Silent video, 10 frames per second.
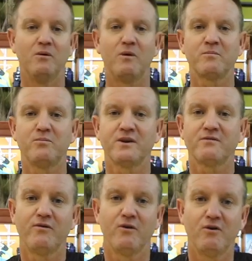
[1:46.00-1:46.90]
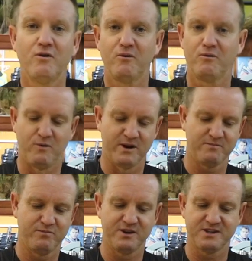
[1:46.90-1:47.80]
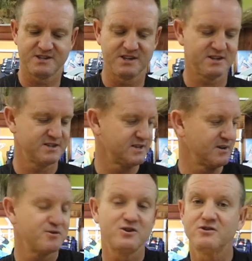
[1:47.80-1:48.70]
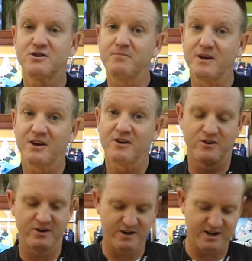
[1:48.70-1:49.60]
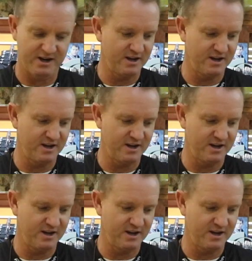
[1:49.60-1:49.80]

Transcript: 1.4, 1.6, it's up to you depending on